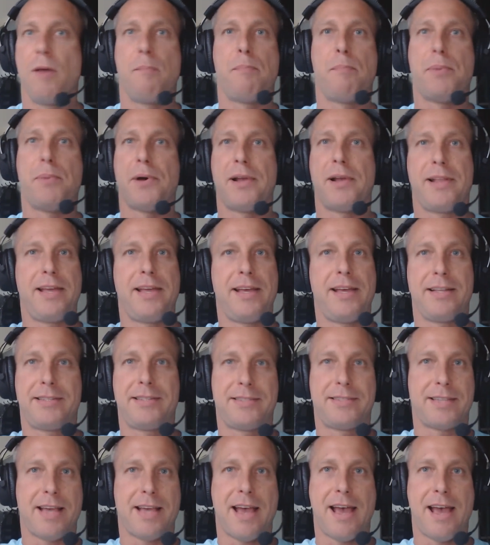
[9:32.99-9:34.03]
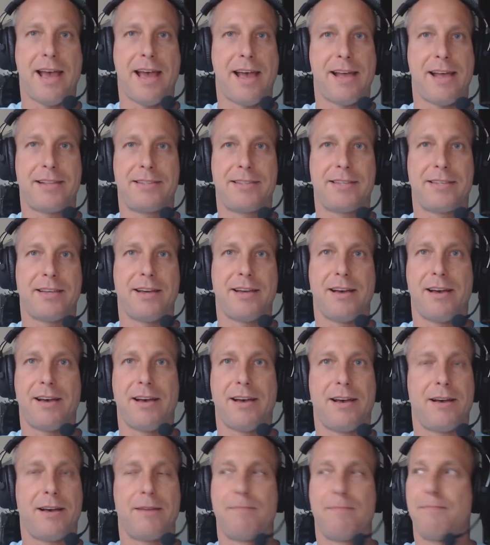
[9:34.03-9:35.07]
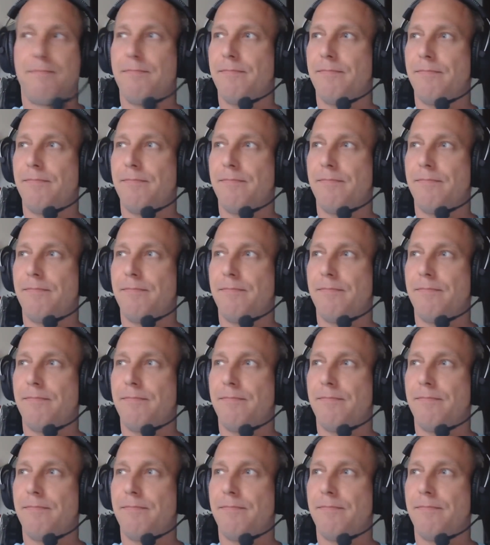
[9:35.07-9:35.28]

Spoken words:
but it's at a